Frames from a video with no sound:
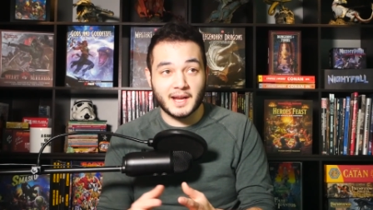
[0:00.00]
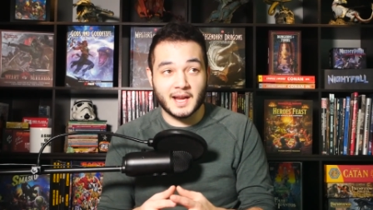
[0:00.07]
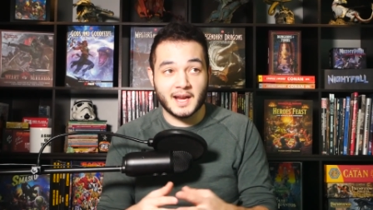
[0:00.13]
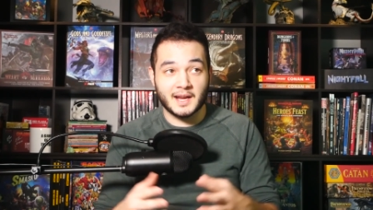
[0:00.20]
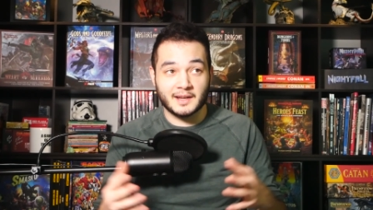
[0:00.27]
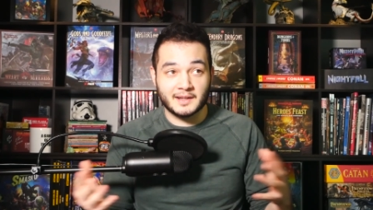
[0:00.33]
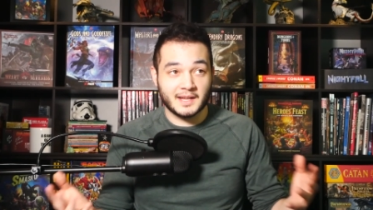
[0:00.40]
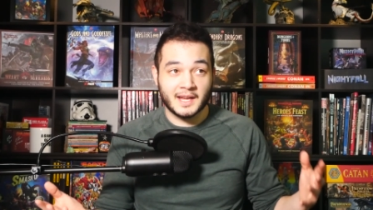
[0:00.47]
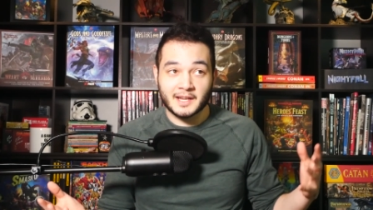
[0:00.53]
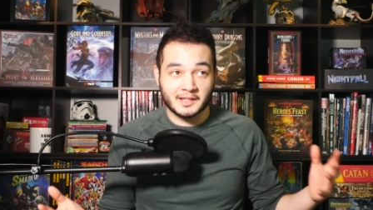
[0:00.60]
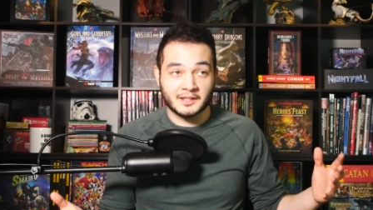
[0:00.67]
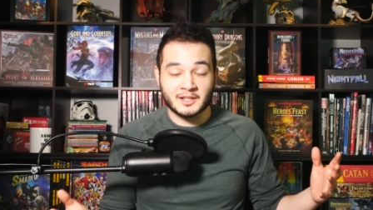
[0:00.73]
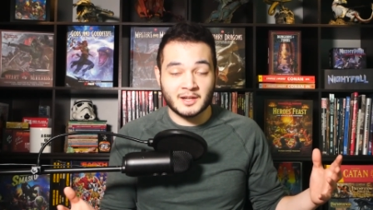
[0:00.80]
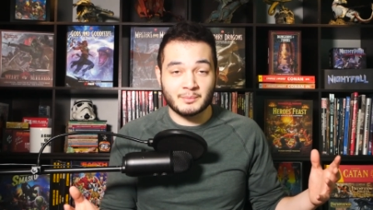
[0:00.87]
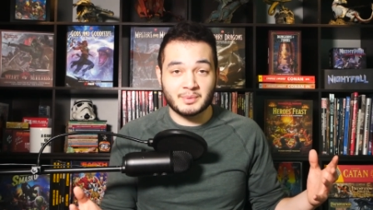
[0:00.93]
and it
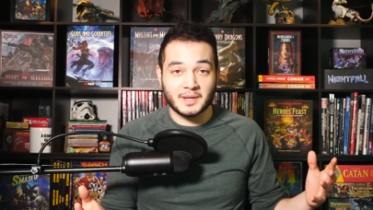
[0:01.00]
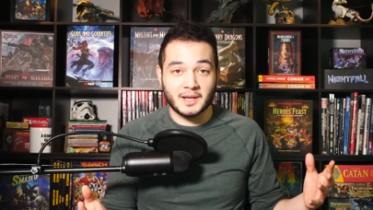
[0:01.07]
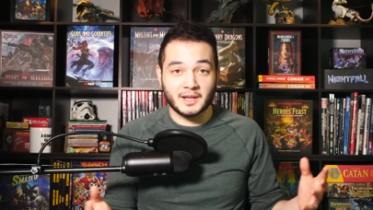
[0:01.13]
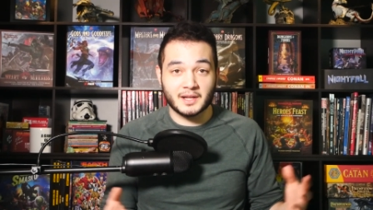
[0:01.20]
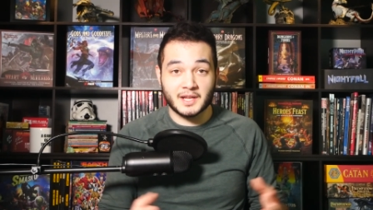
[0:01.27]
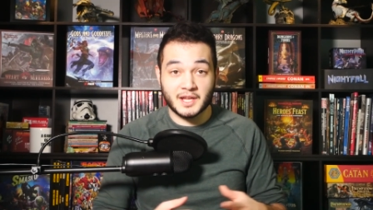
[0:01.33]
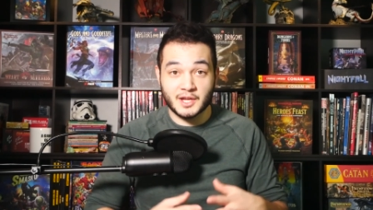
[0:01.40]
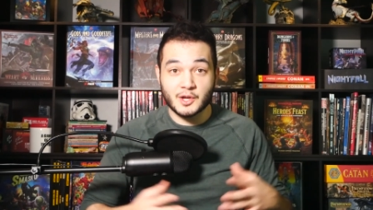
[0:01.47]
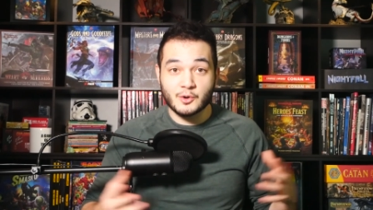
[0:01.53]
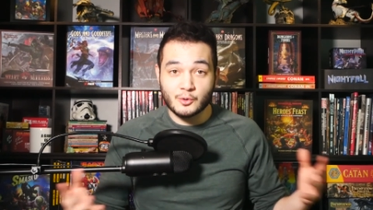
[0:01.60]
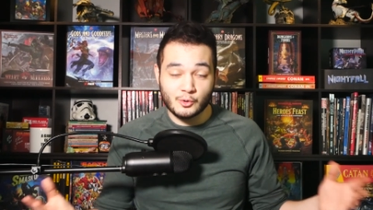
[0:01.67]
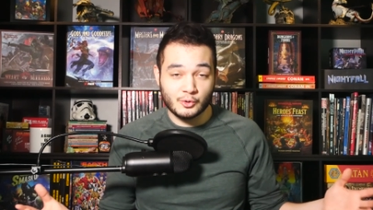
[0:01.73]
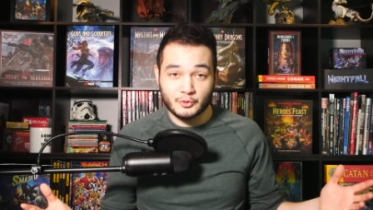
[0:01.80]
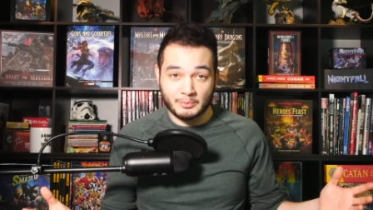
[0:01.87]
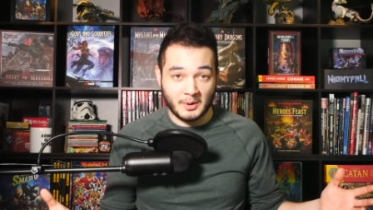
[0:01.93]
ended up being a
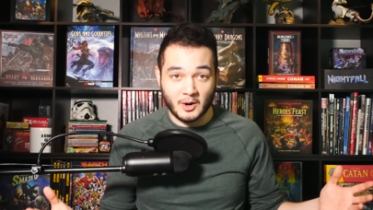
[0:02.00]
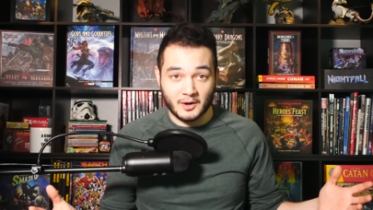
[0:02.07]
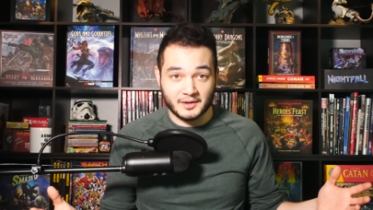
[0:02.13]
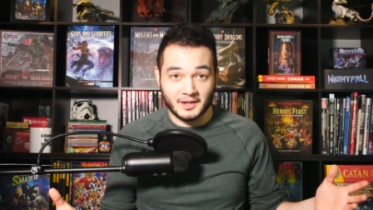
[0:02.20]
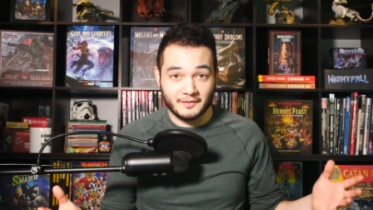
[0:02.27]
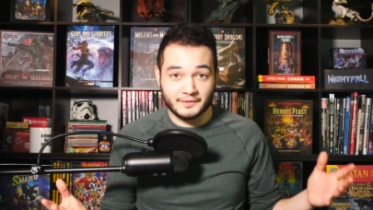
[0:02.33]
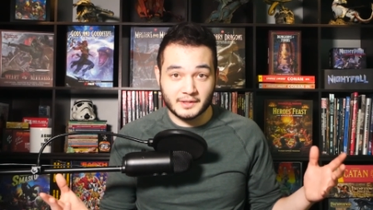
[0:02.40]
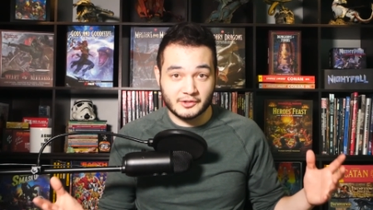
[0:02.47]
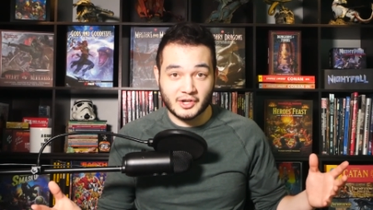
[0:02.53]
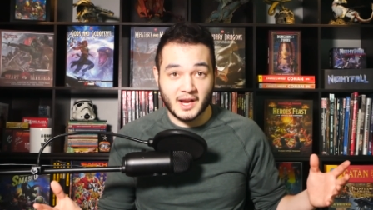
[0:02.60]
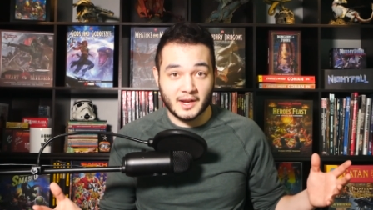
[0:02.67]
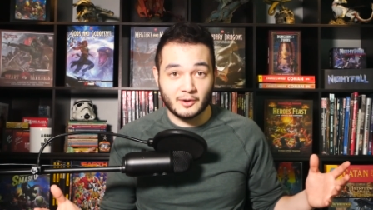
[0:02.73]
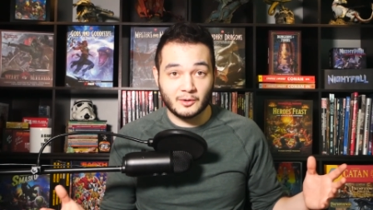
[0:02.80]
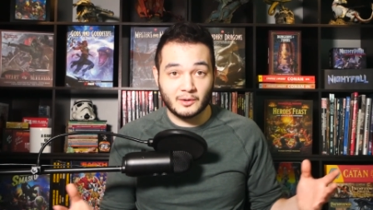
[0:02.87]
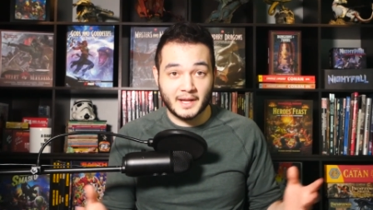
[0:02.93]
huge part of the
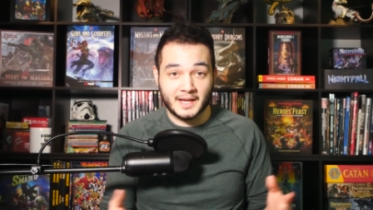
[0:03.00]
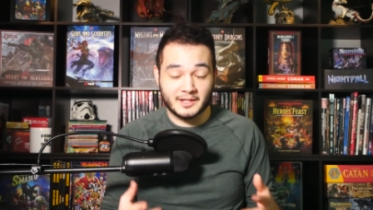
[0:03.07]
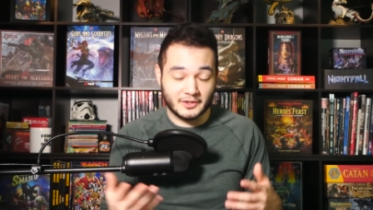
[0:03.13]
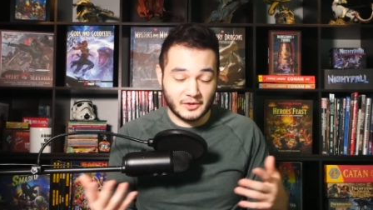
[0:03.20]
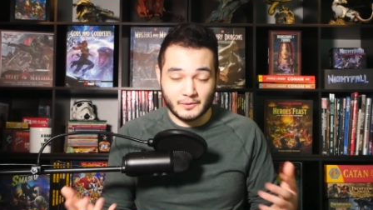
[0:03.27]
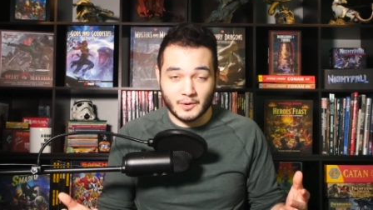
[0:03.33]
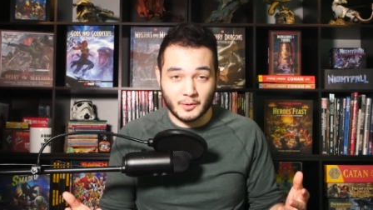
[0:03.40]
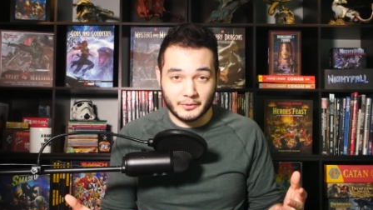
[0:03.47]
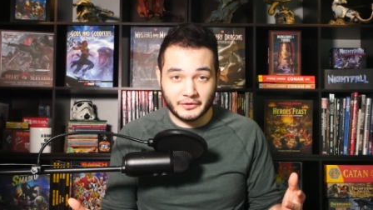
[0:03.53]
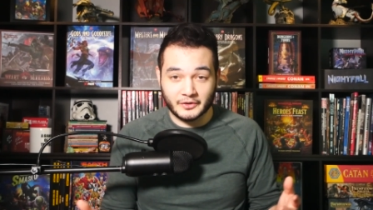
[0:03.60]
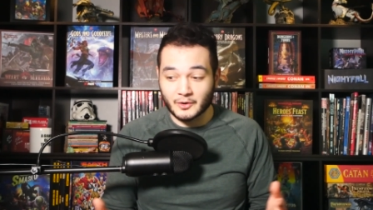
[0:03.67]
channel and its growth.